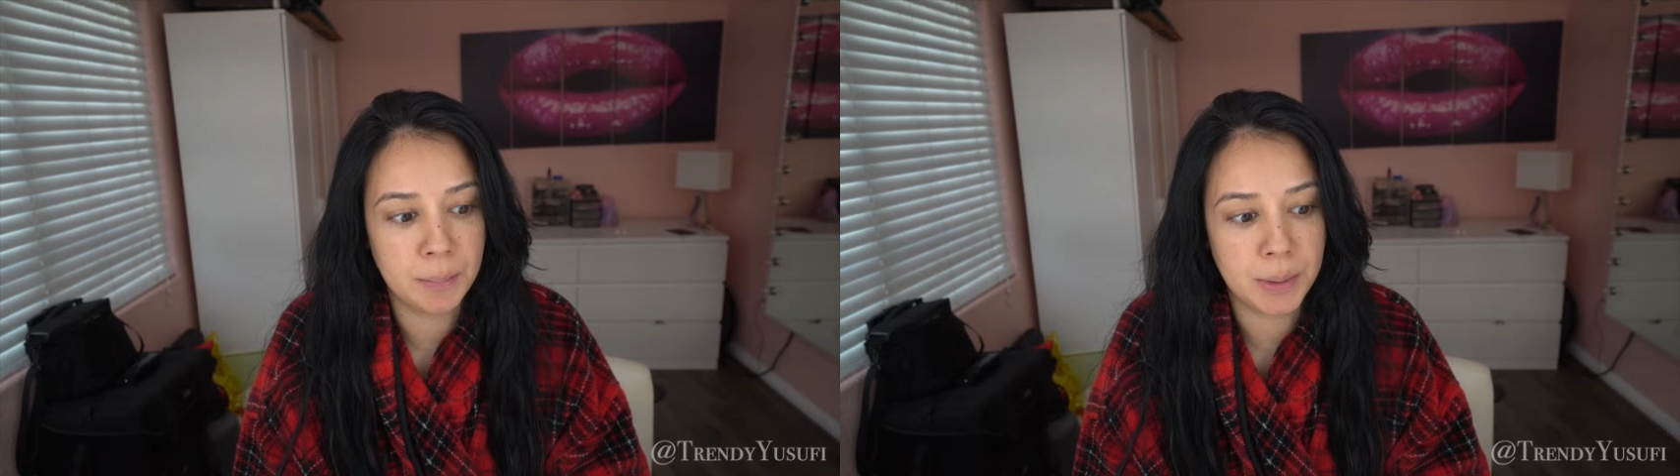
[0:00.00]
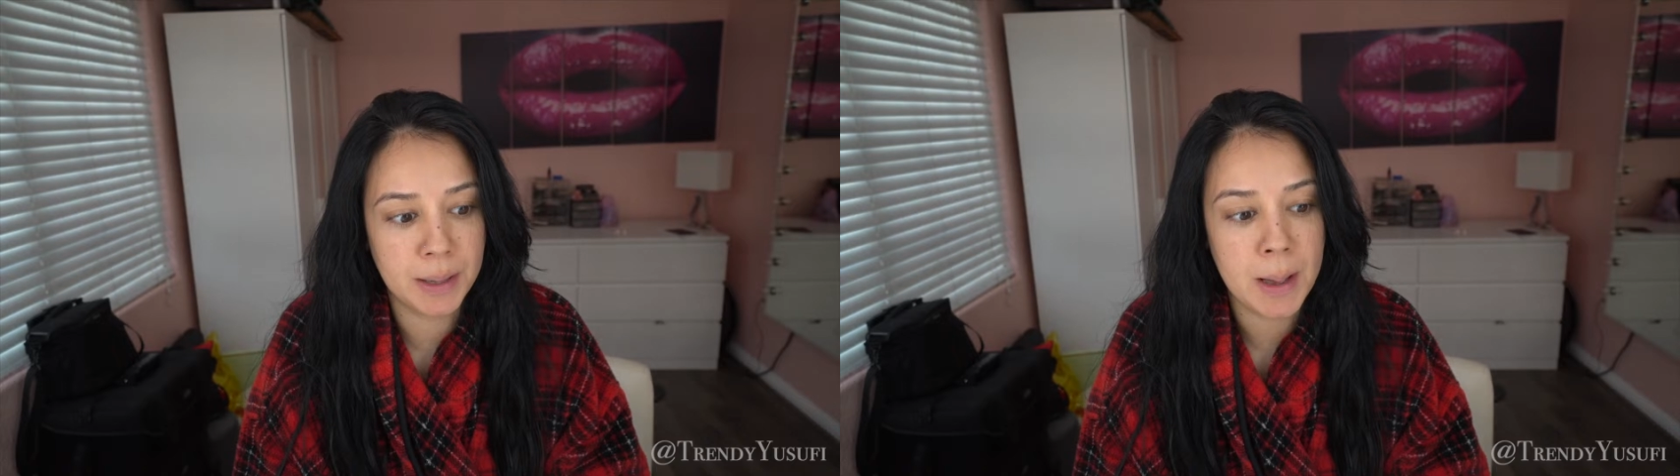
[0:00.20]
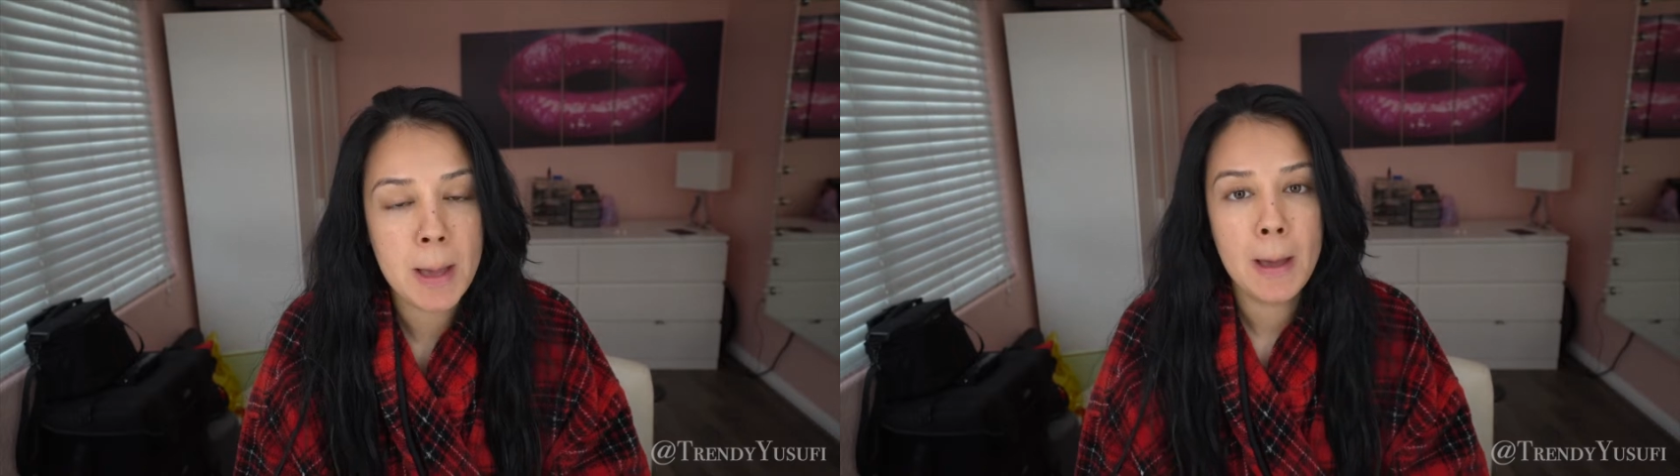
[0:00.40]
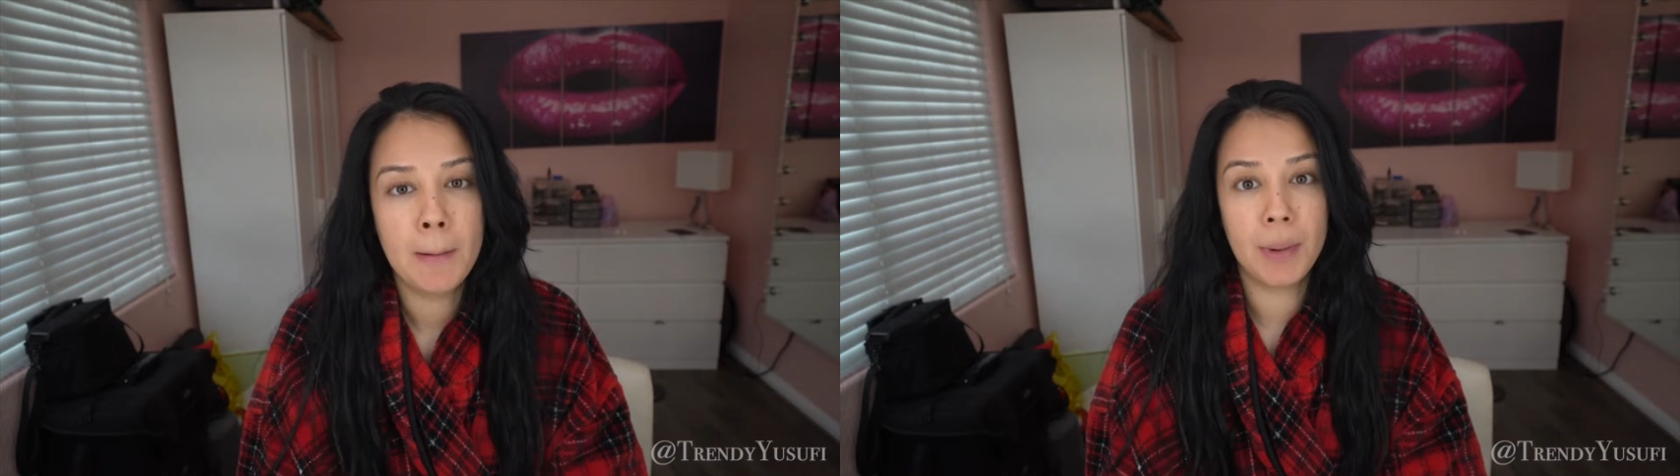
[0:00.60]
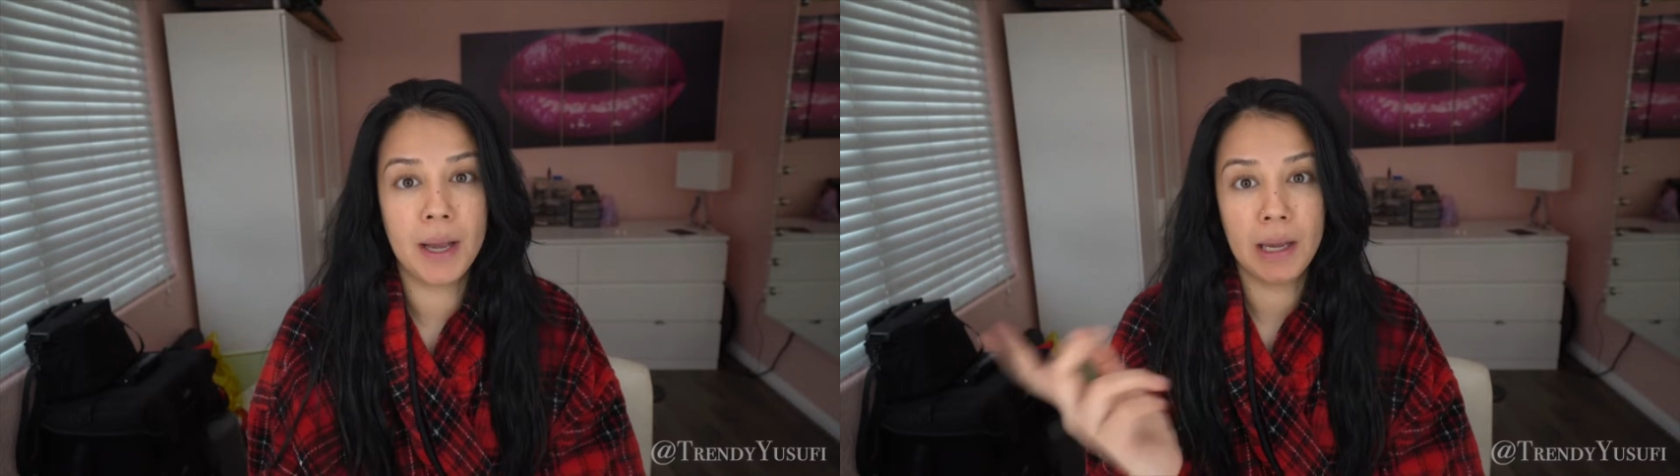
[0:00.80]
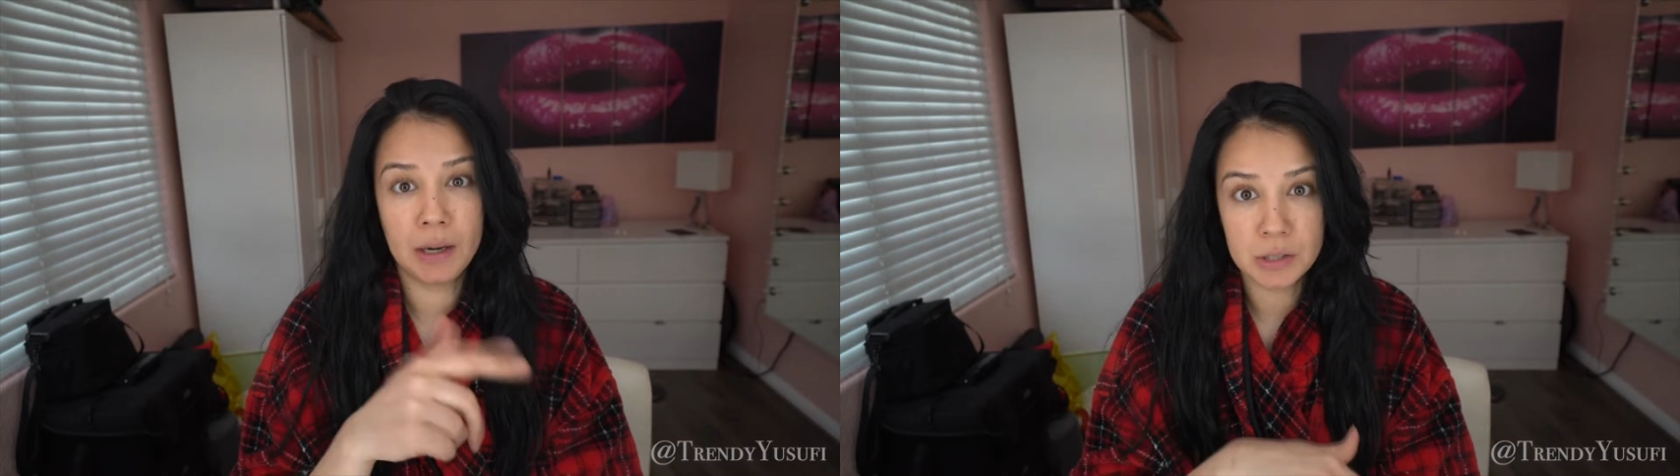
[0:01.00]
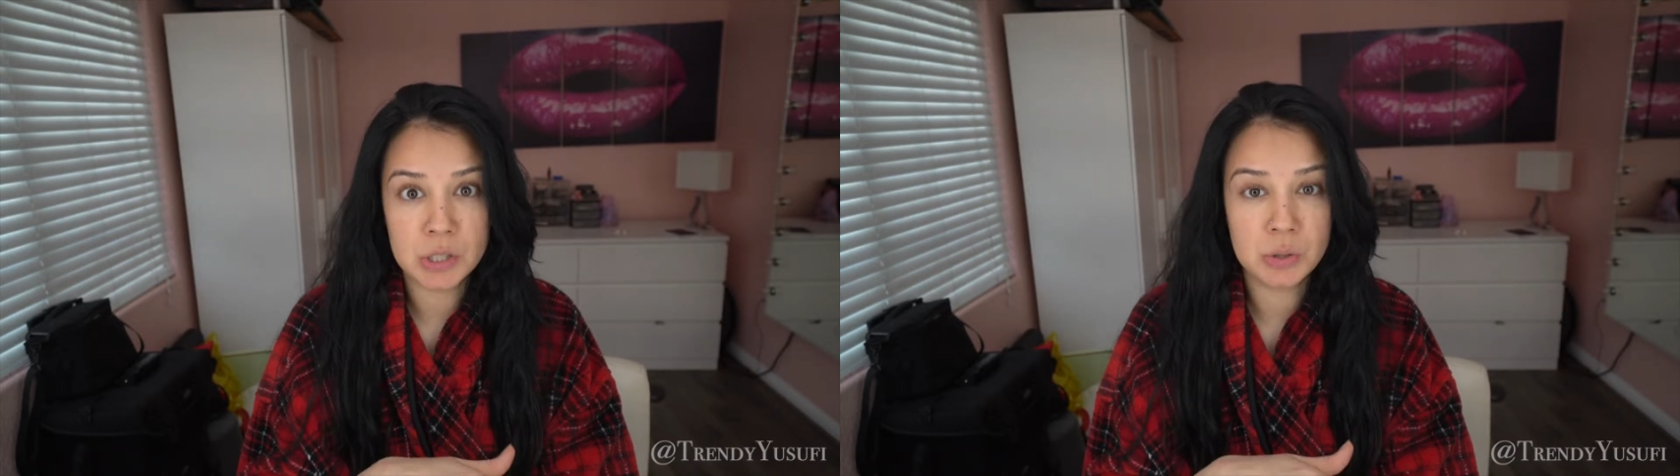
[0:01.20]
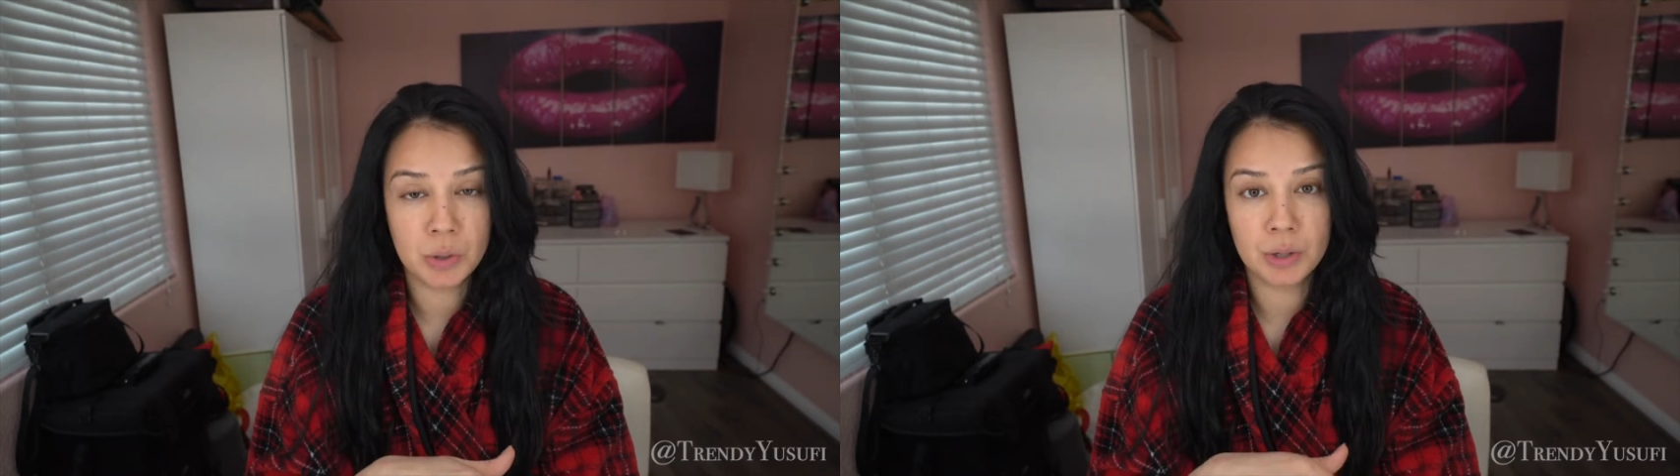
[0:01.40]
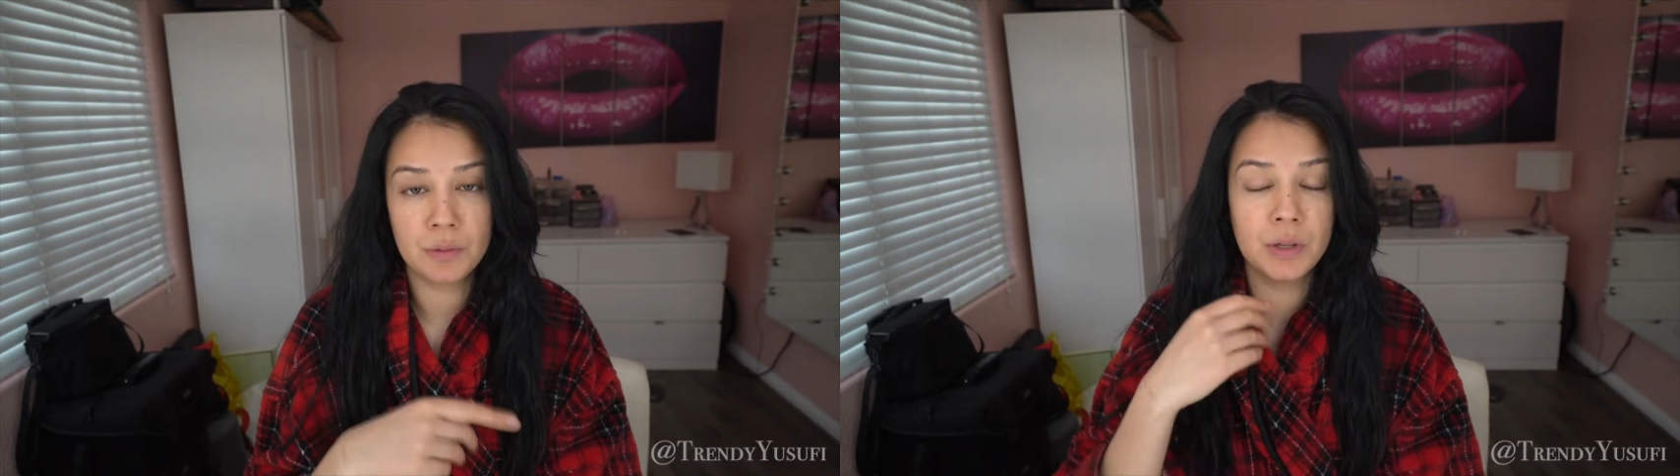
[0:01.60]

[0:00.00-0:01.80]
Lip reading: but my hair tutorial